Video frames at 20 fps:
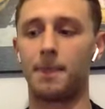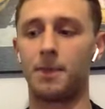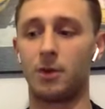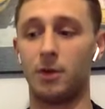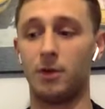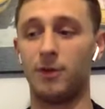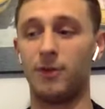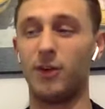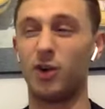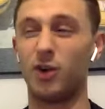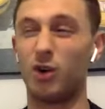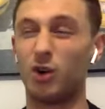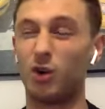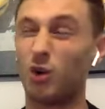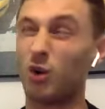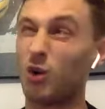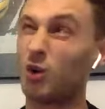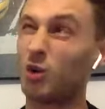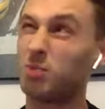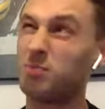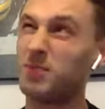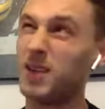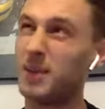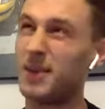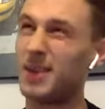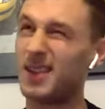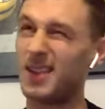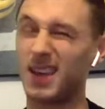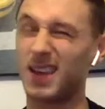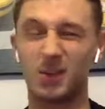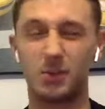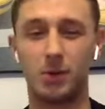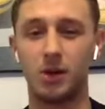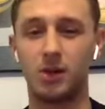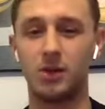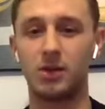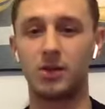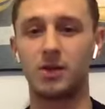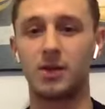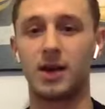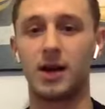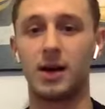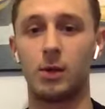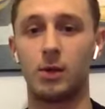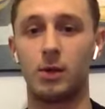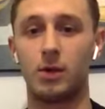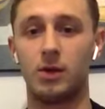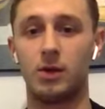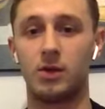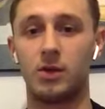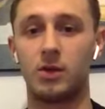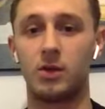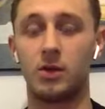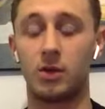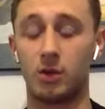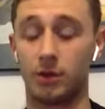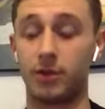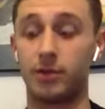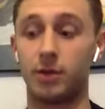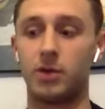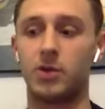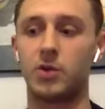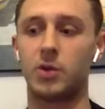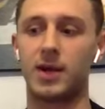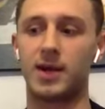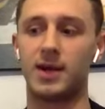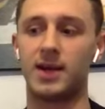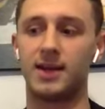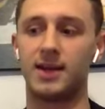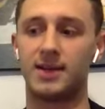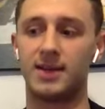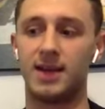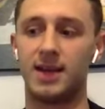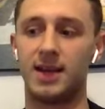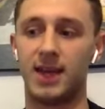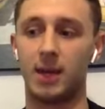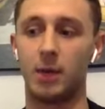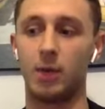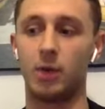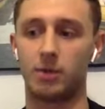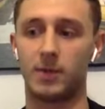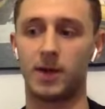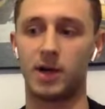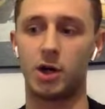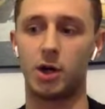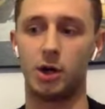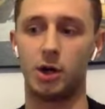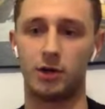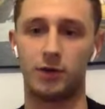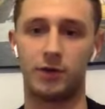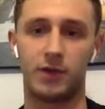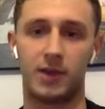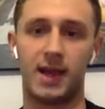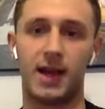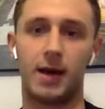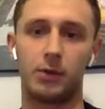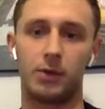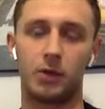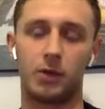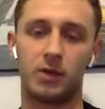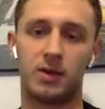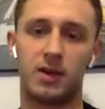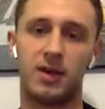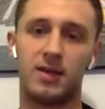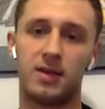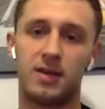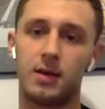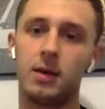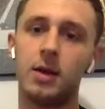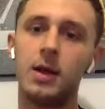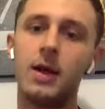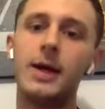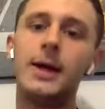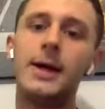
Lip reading: So for maybe 6 months, through 2019, he was my coach for the outdoor season.